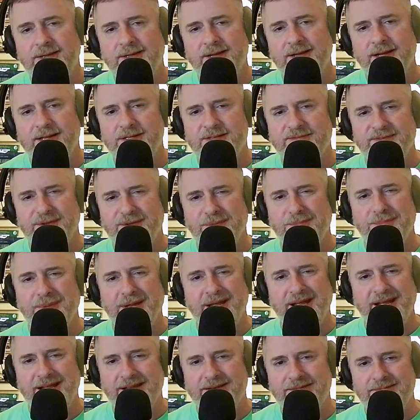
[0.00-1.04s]
I just felt
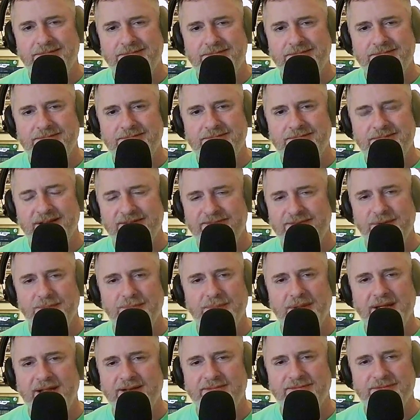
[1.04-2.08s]
bad. I felt
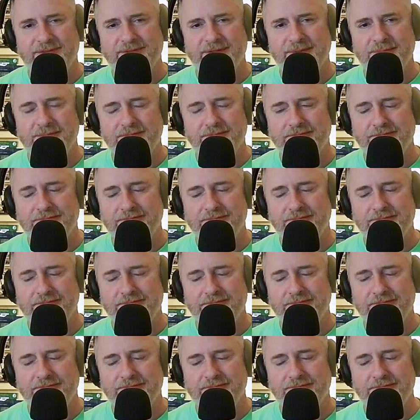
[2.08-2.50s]
bad for him.